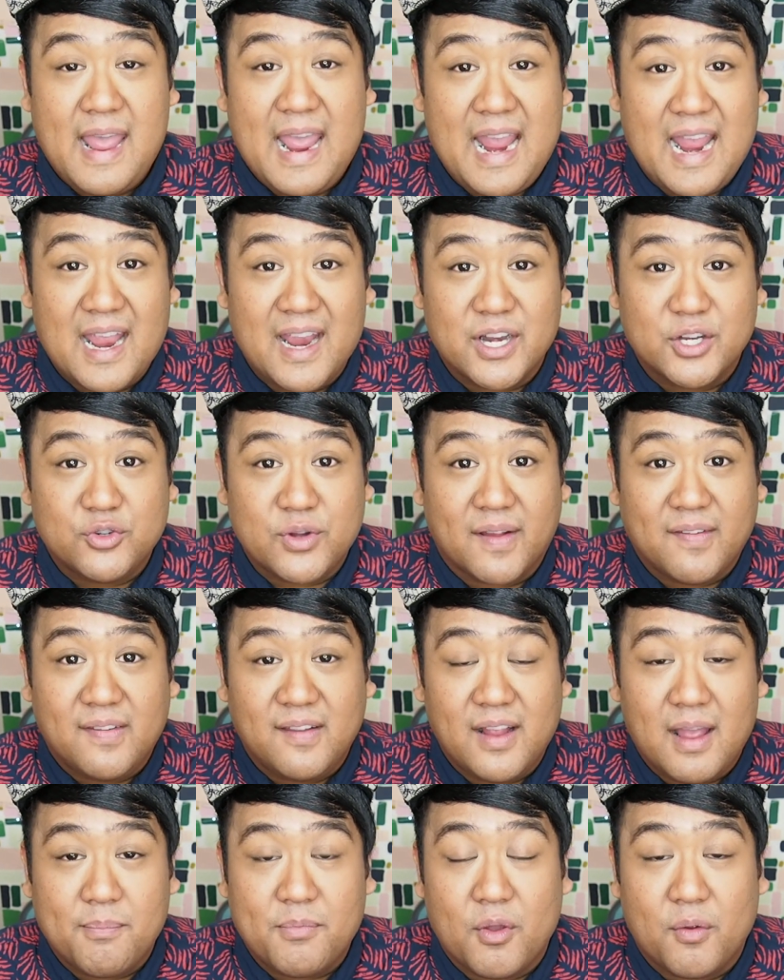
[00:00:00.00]
and
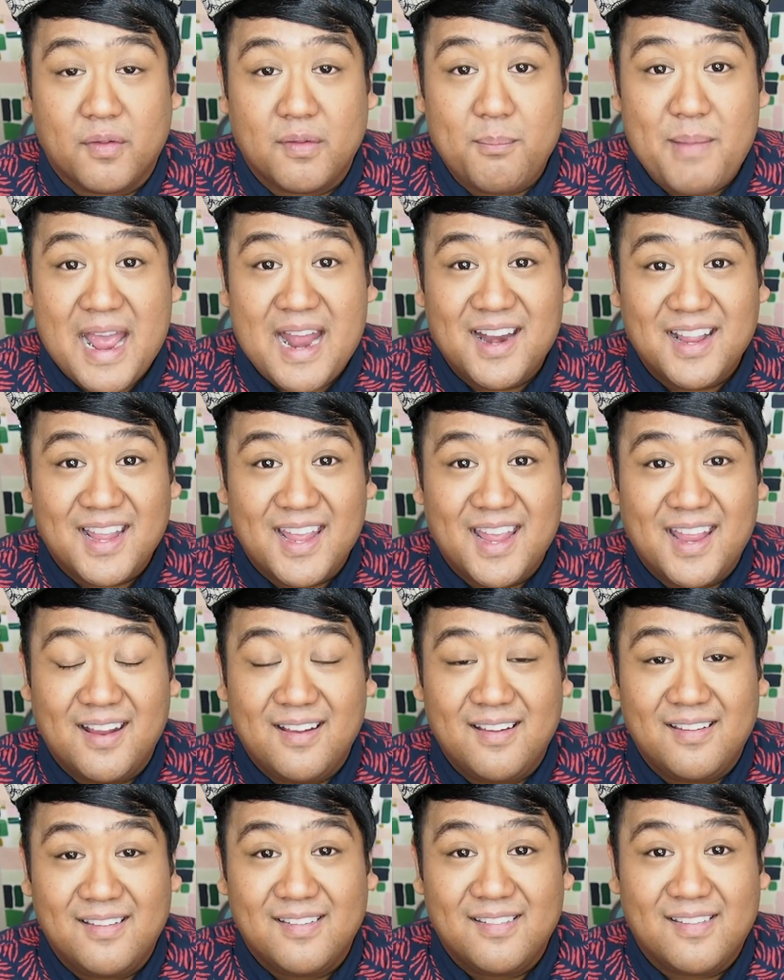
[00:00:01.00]
dressing up those
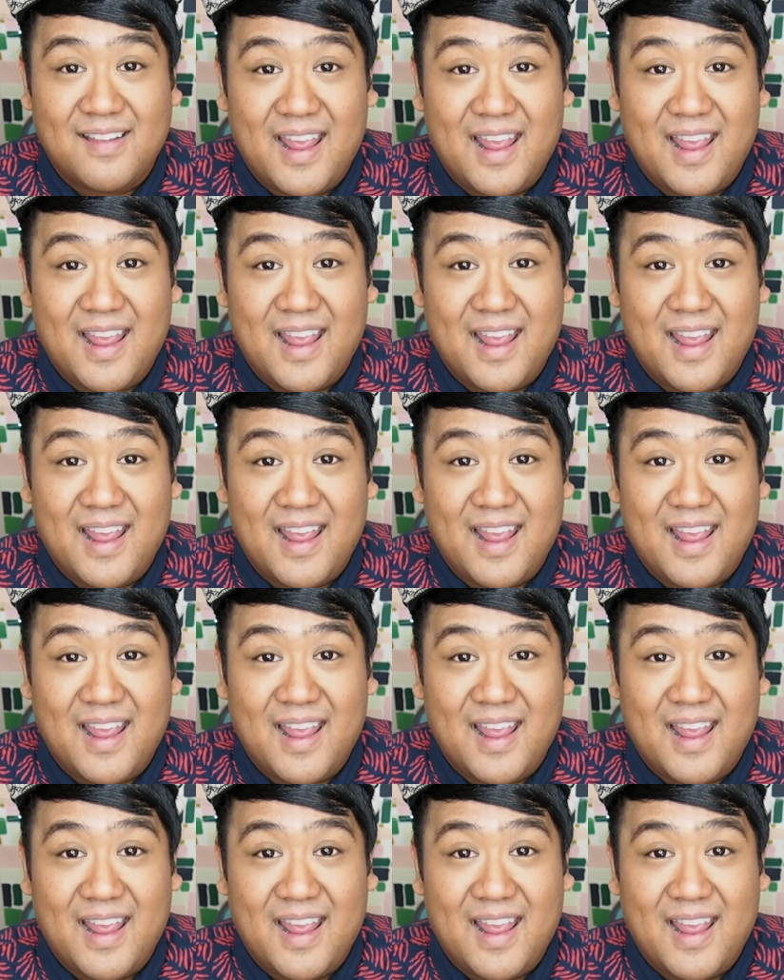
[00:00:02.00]
mannequins,